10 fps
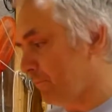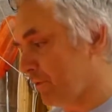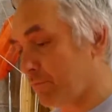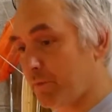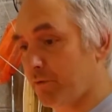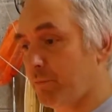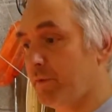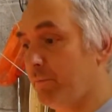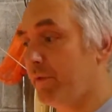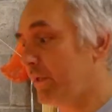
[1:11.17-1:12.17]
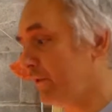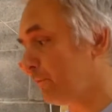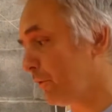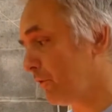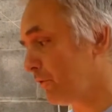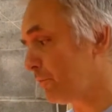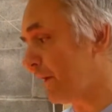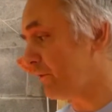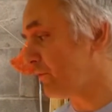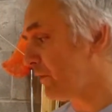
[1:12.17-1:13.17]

just because we need the brooder space.